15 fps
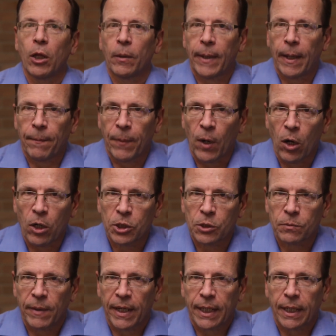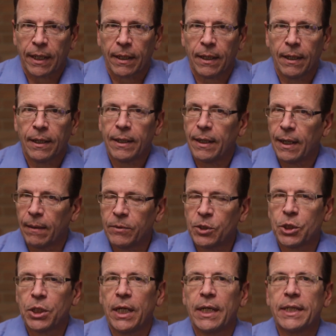all about parts making, not
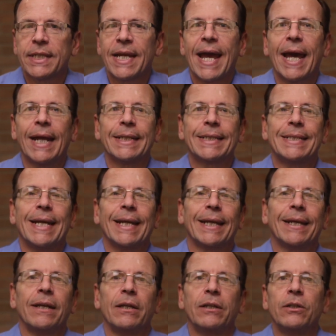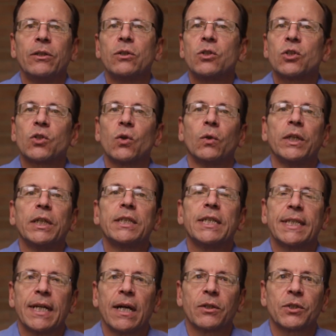machines, and it's dedicated solely
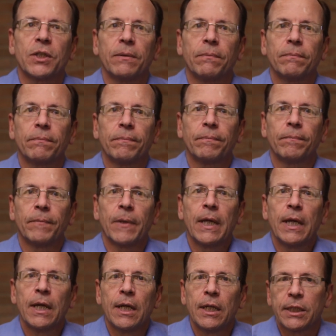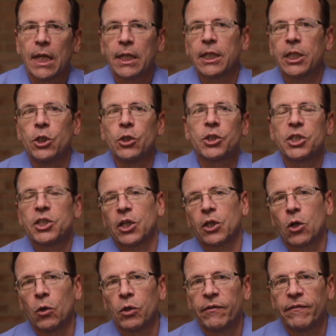to tungsten. Dunley uses a
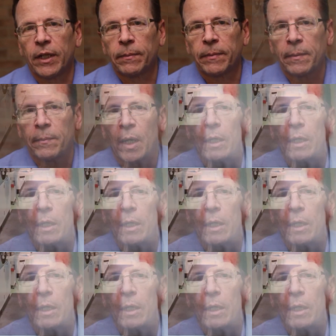co-development